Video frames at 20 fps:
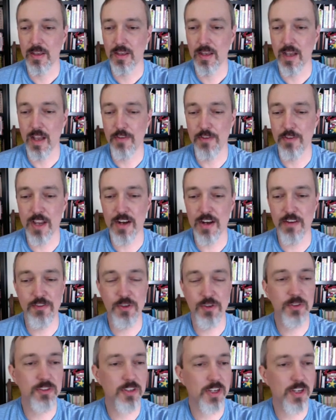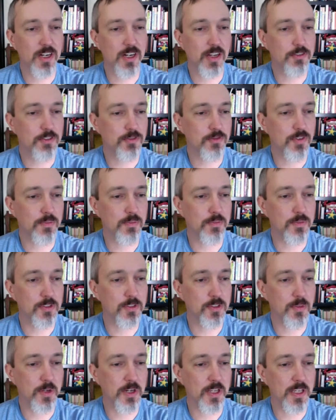I've gotten a few sign-offs from
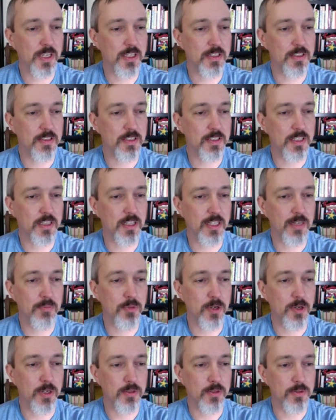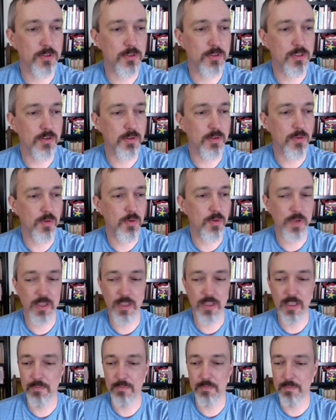somebody in Libro, so I'm hoping
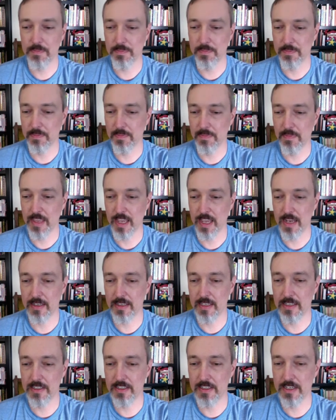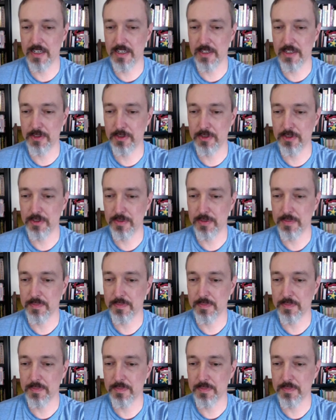that that continues.